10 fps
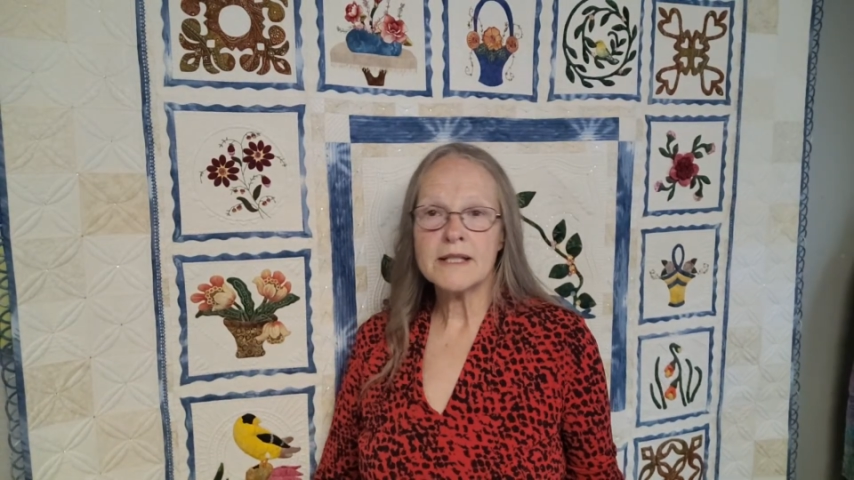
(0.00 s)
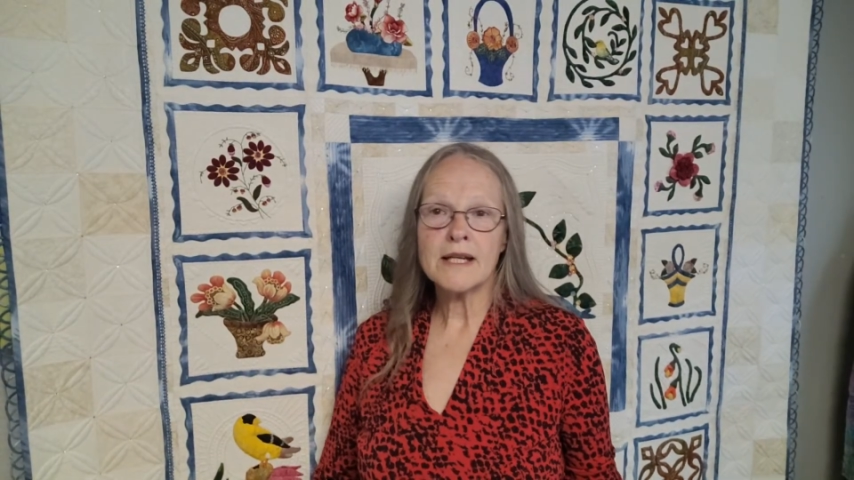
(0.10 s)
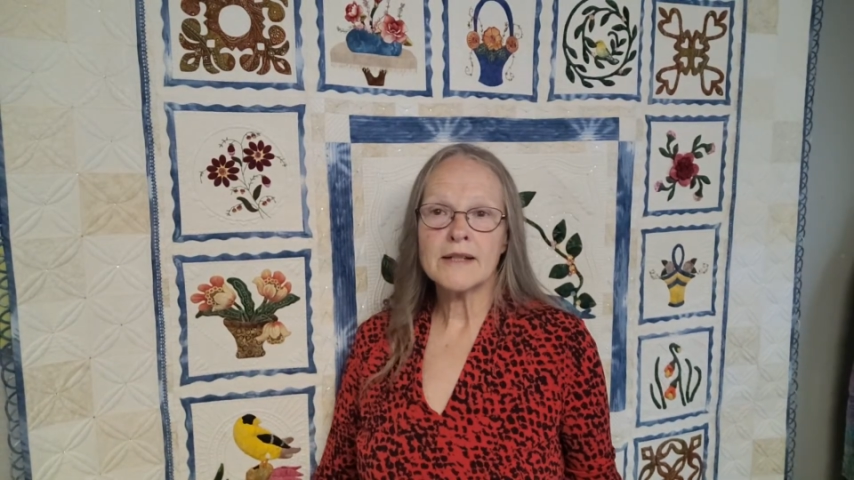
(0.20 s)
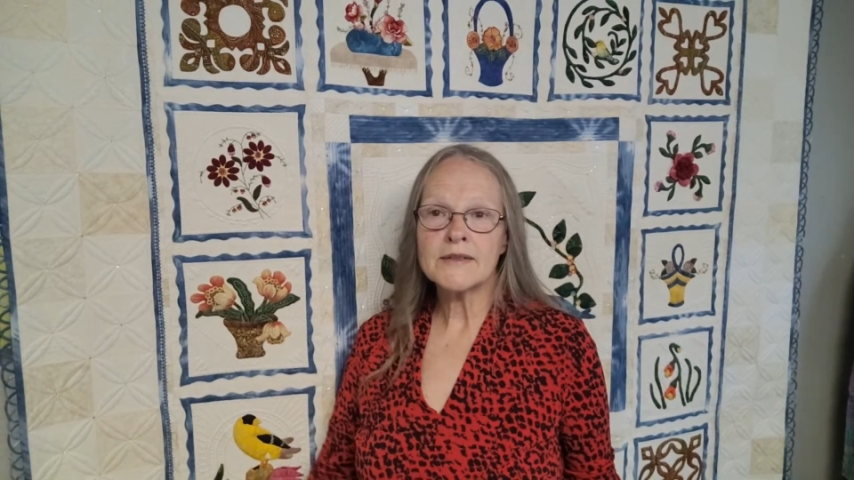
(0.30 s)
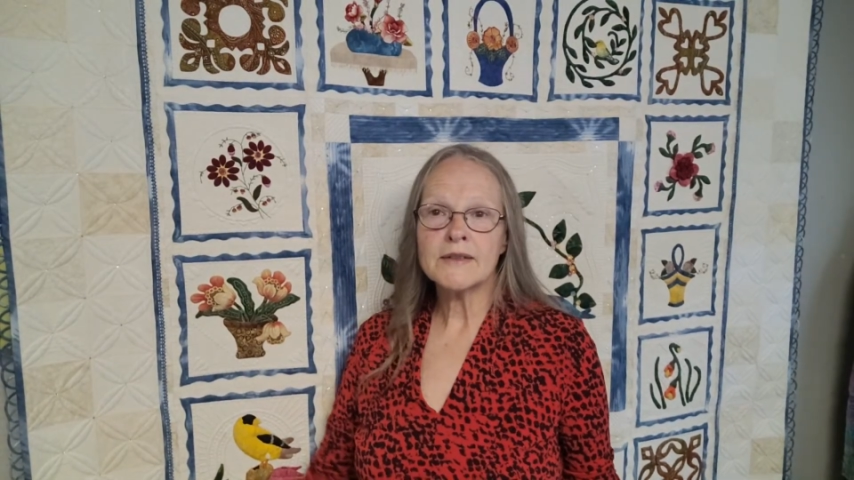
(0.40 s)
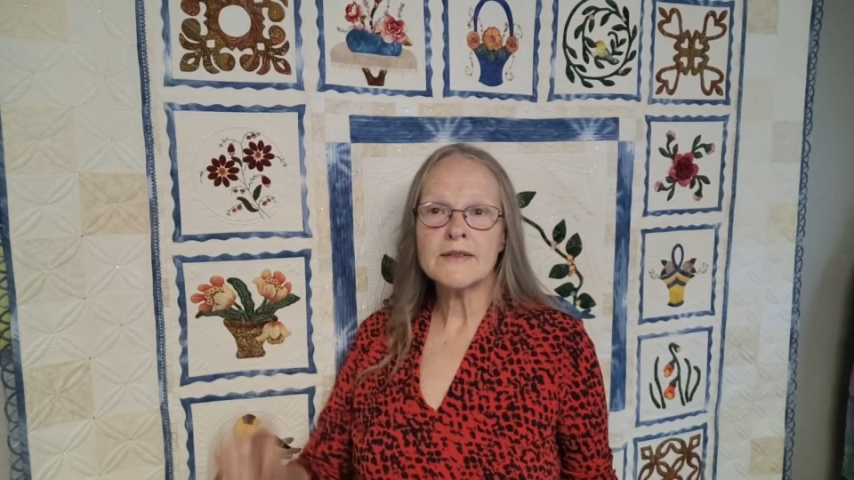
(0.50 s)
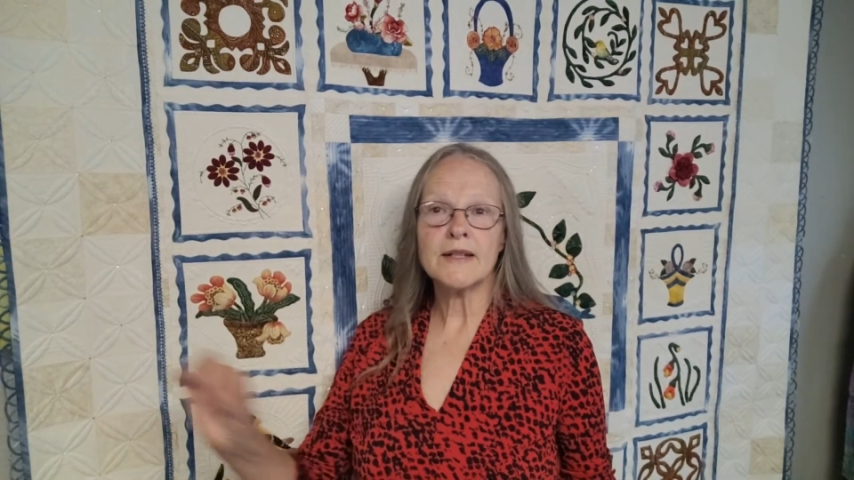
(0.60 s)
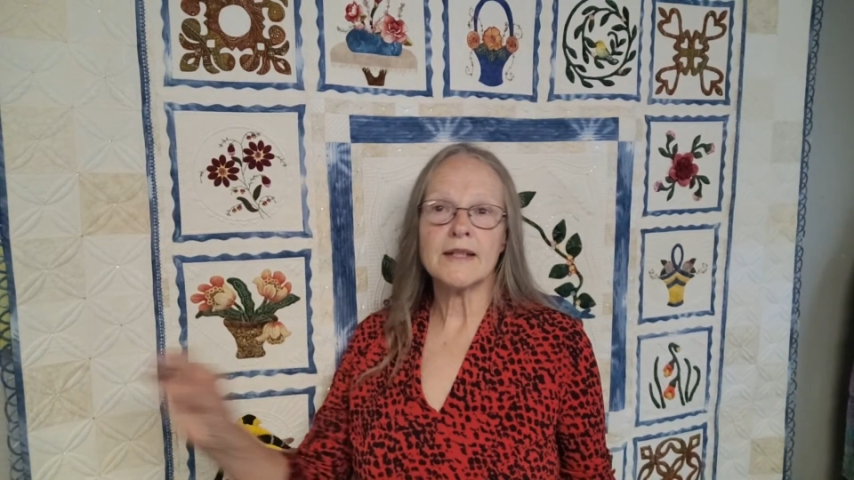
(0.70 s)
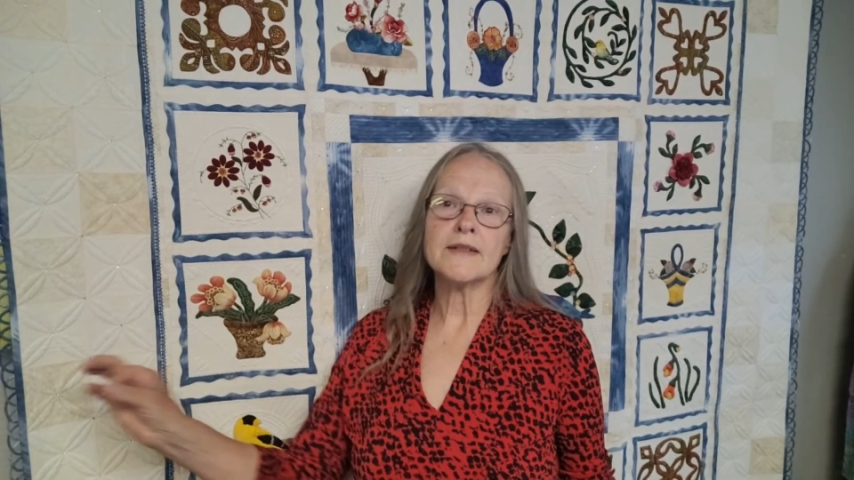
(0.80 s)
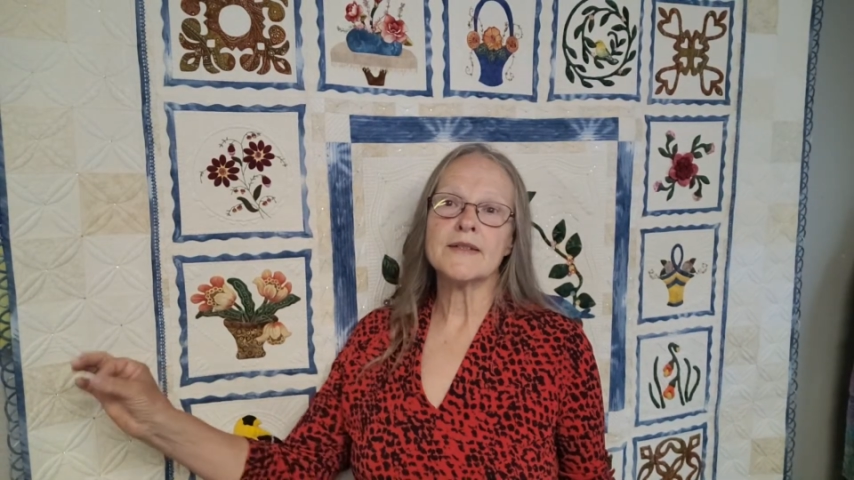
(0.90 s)
Texas.
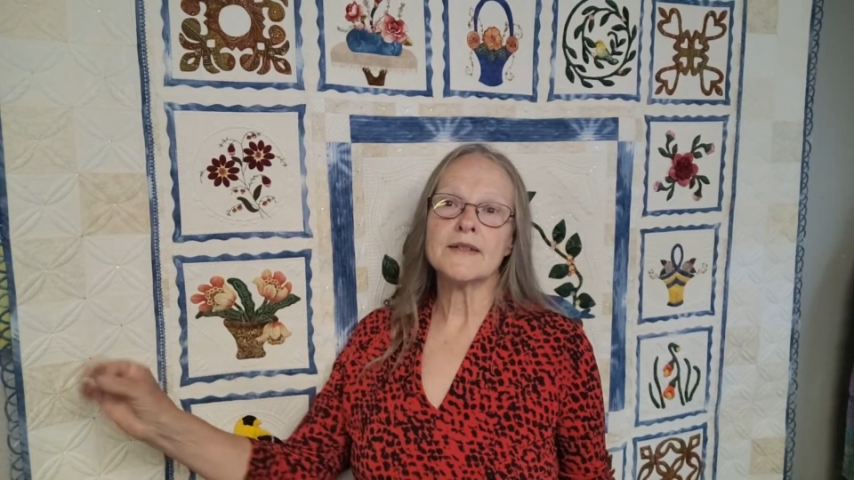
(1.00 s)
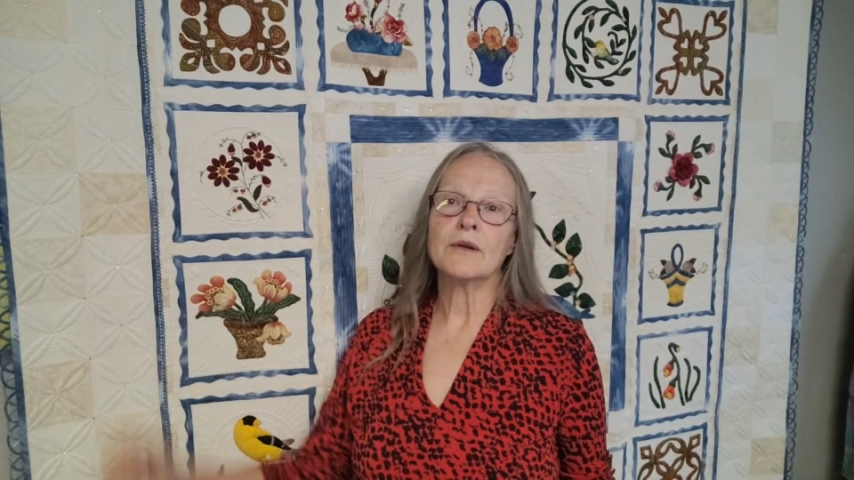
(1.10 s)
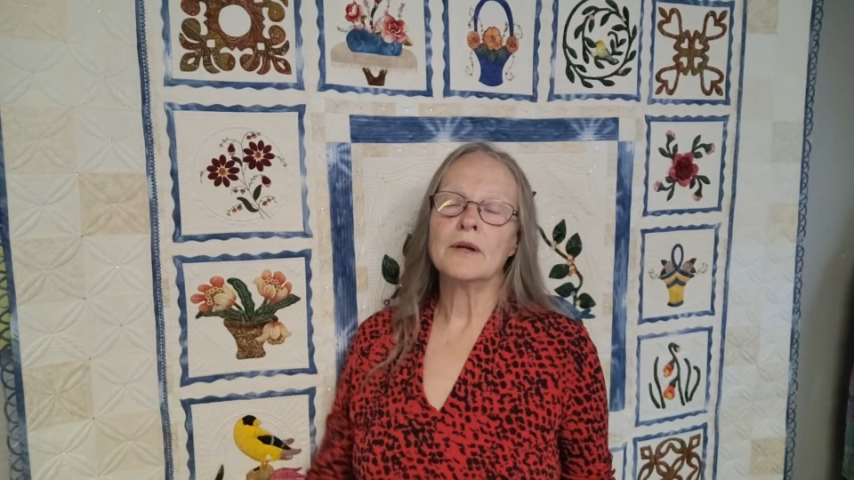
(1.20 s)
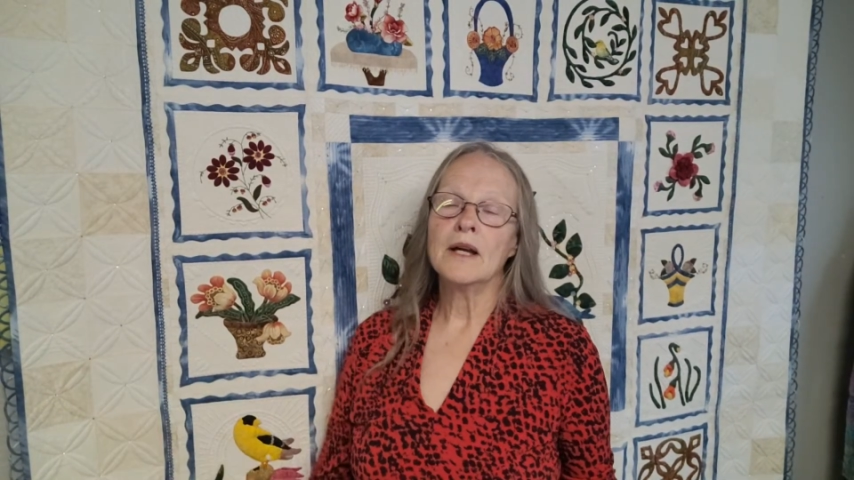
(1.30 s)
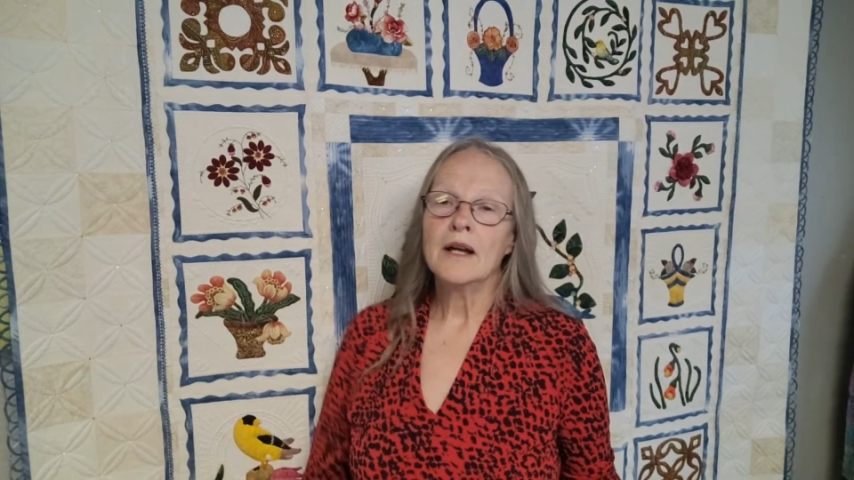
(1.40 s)
And so,